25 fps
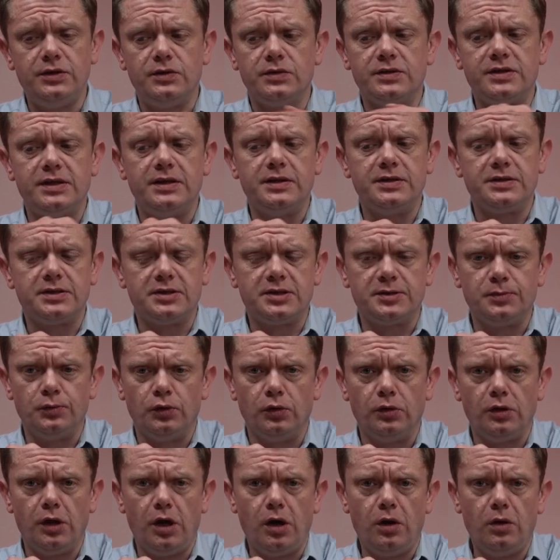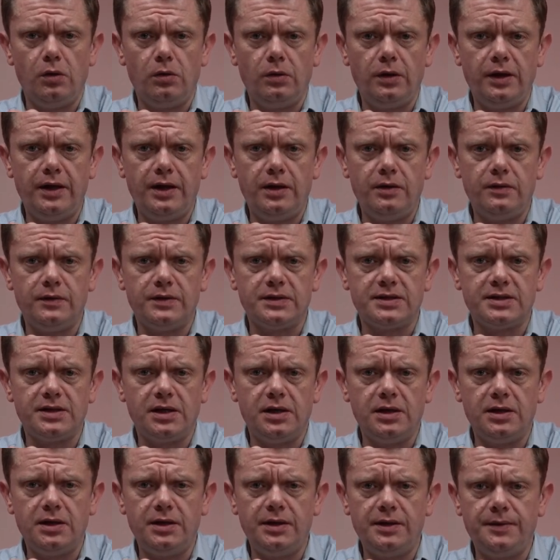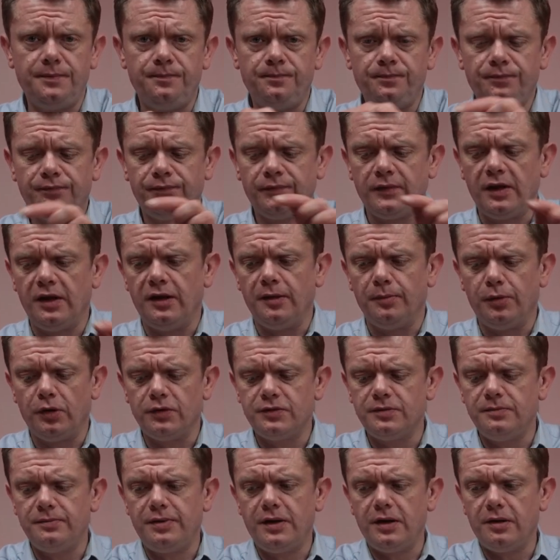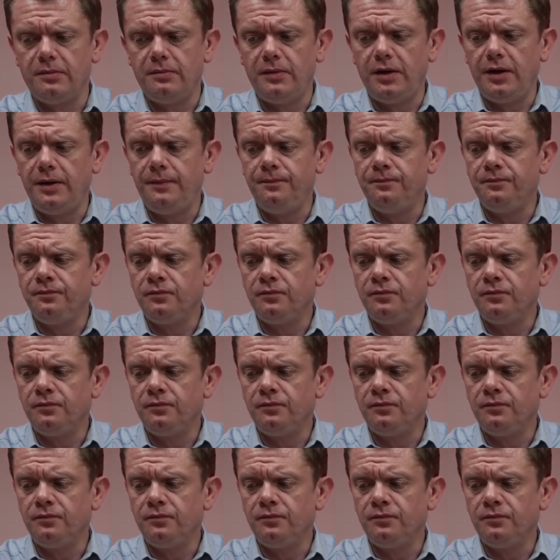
You'll see there's a small hole here at the side, at the bottom, pardon me.